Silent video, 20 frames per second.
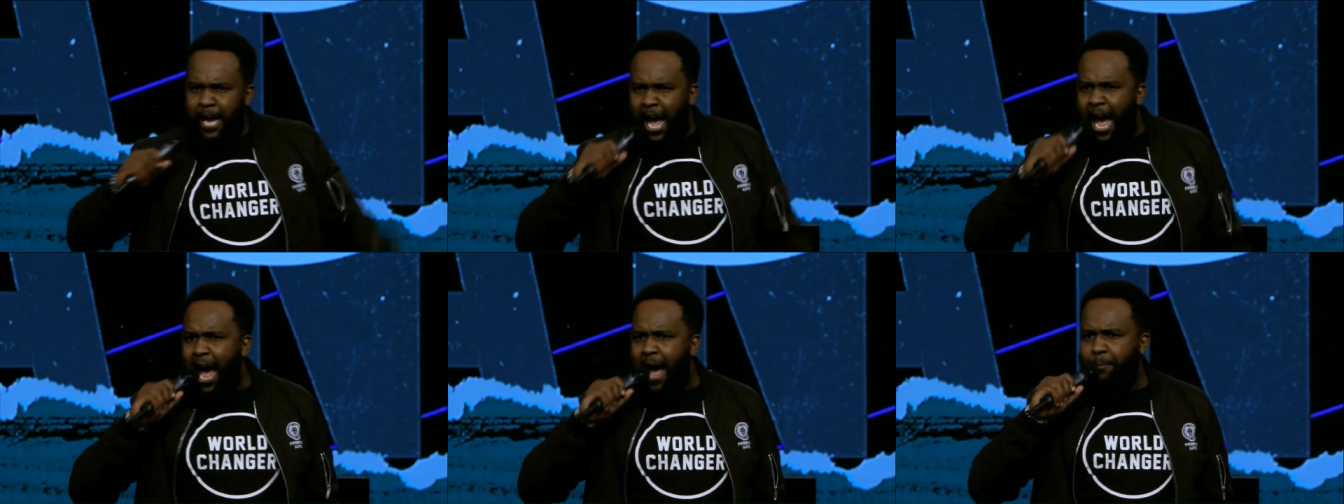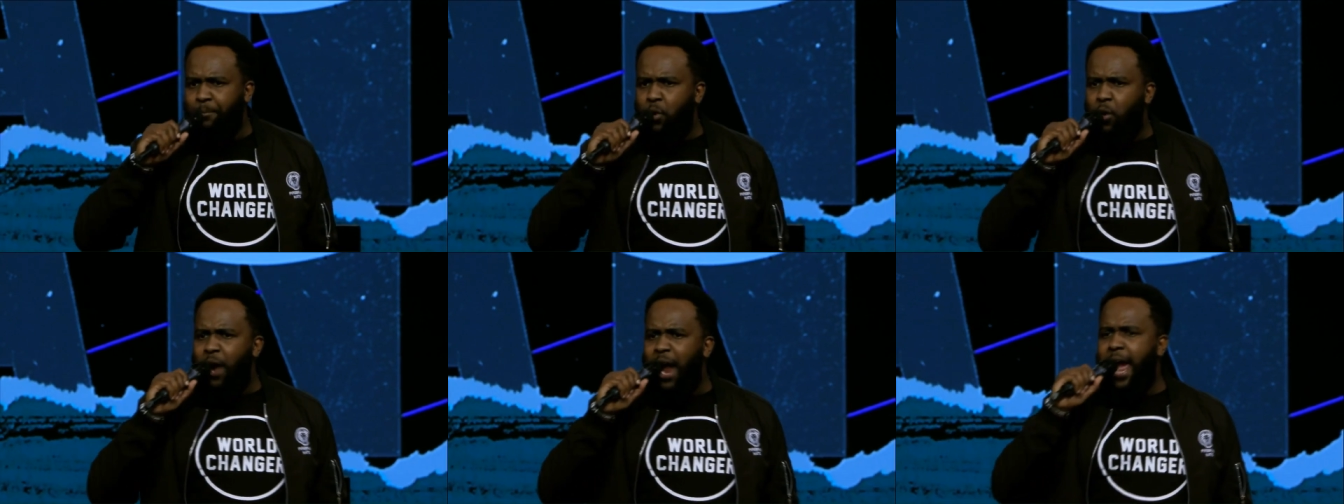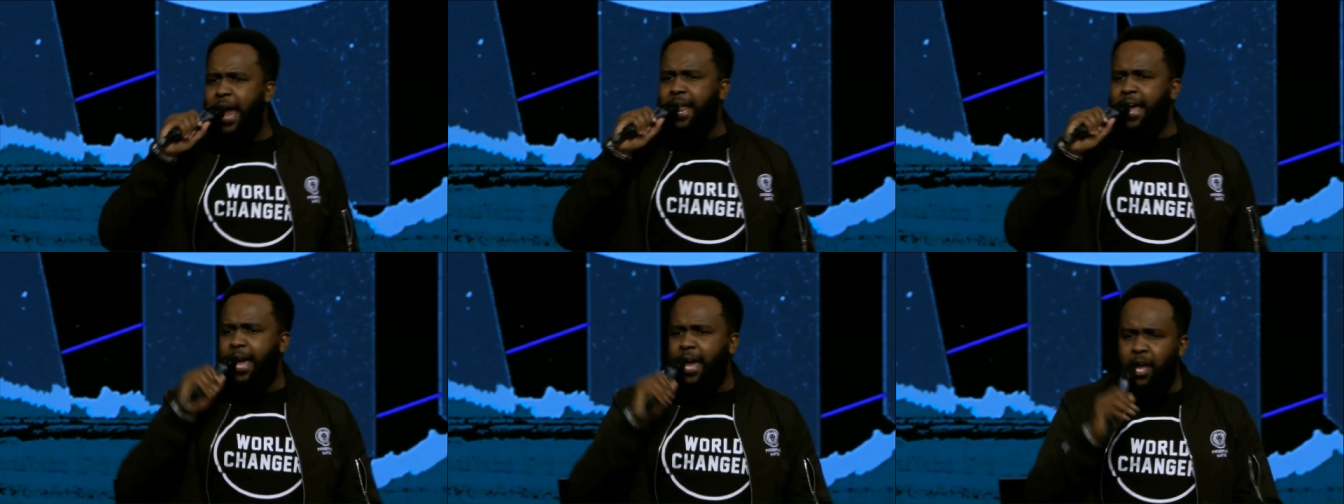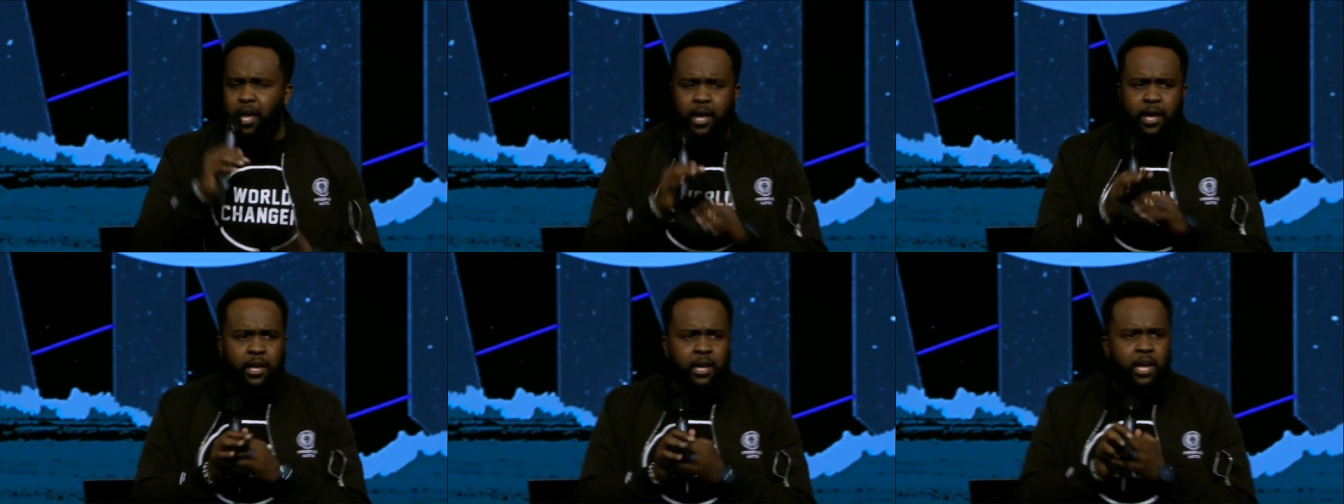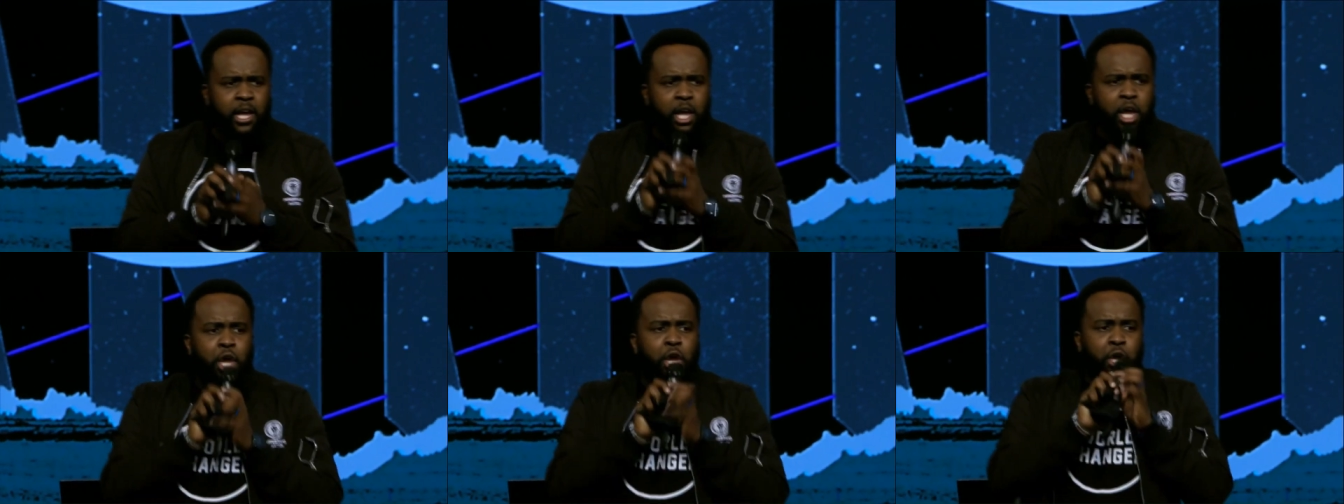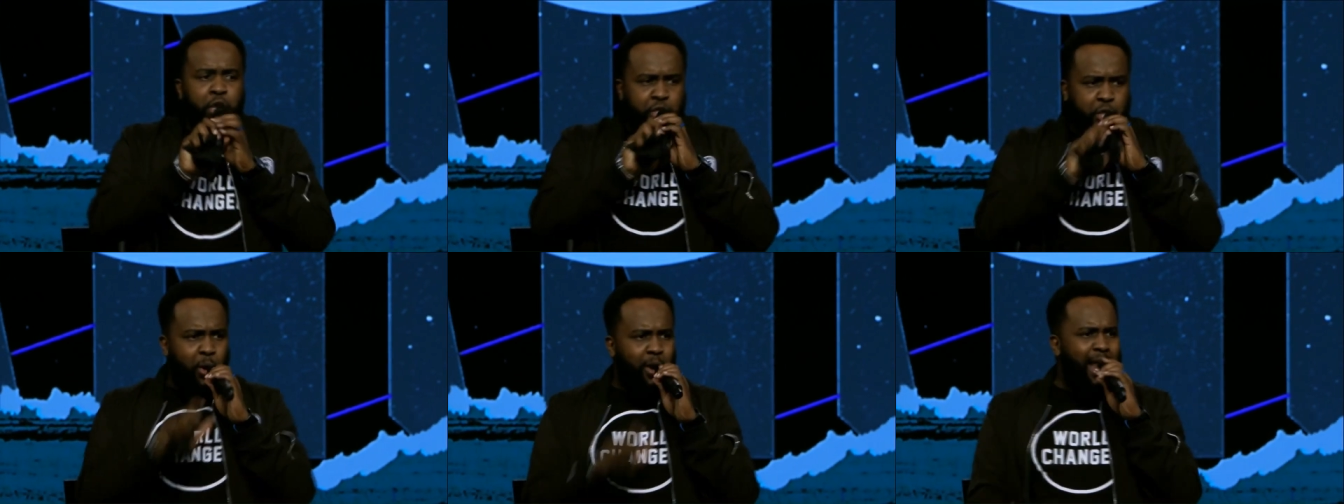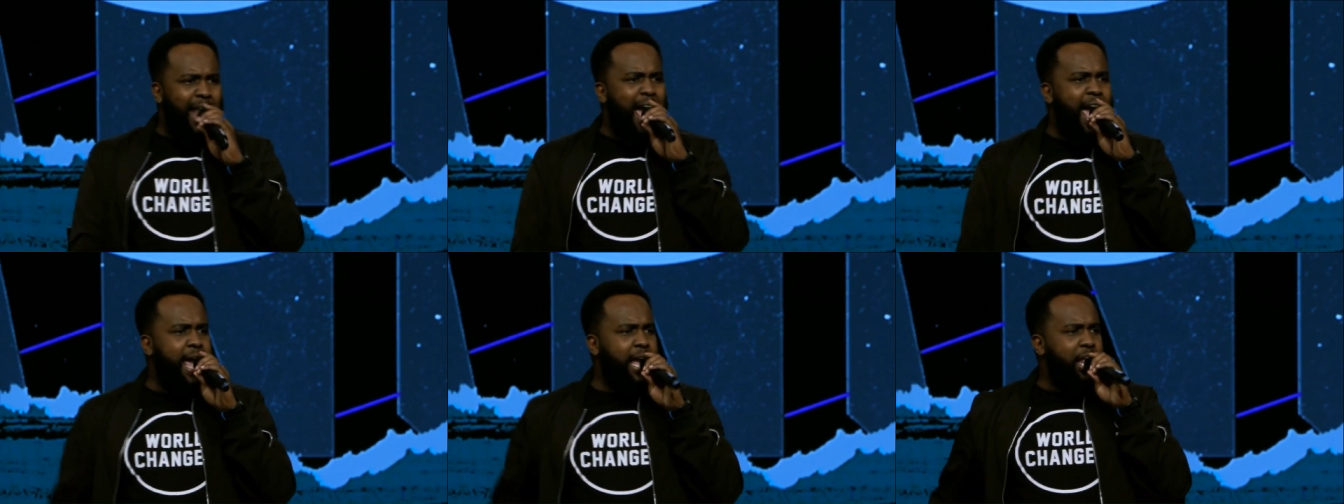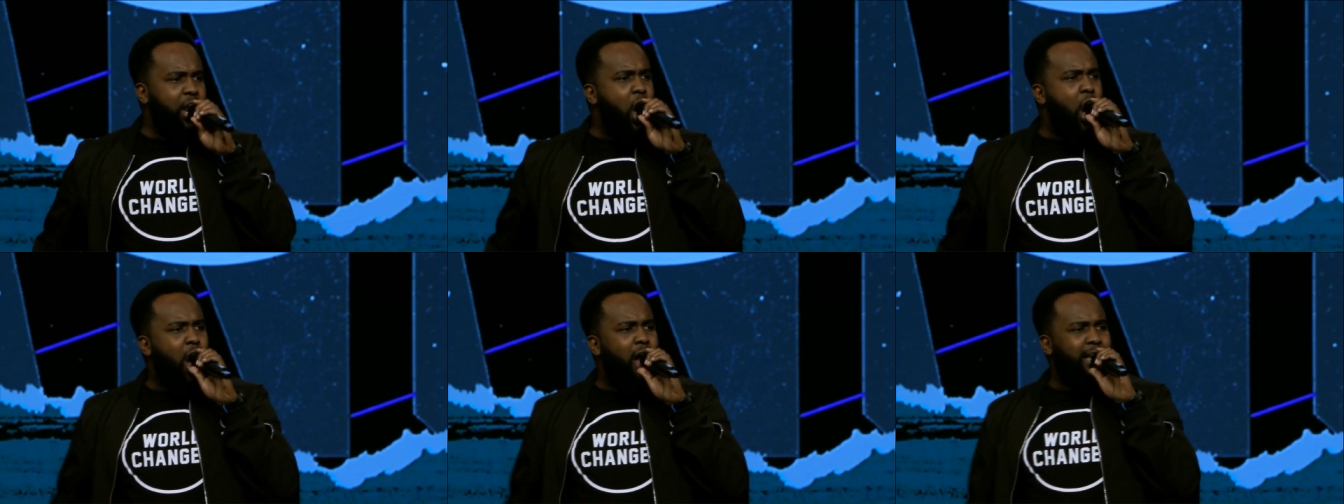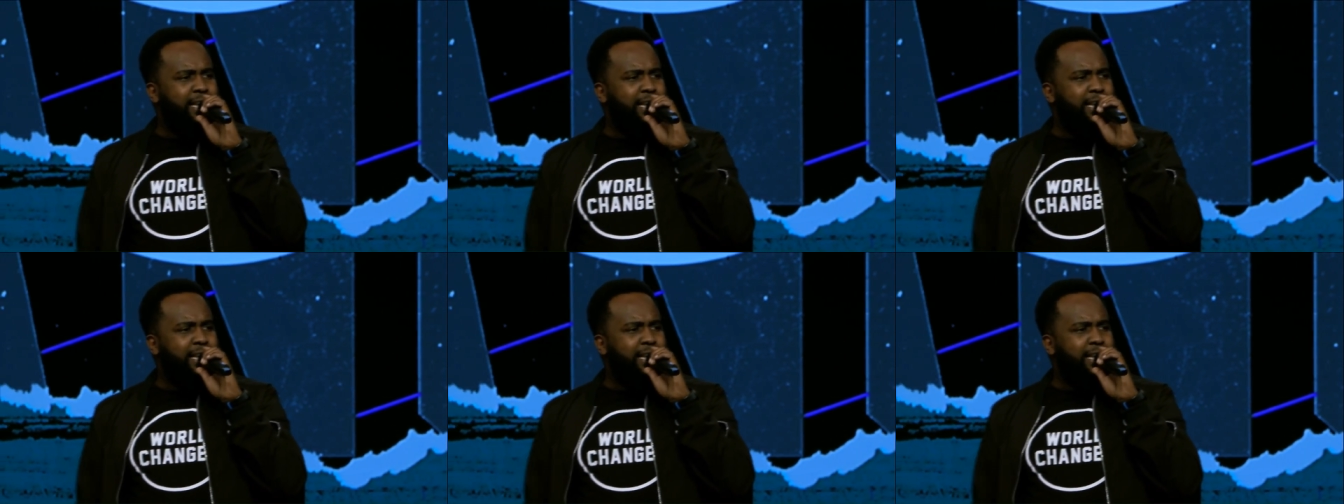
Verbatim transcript: I'm ready to lay it all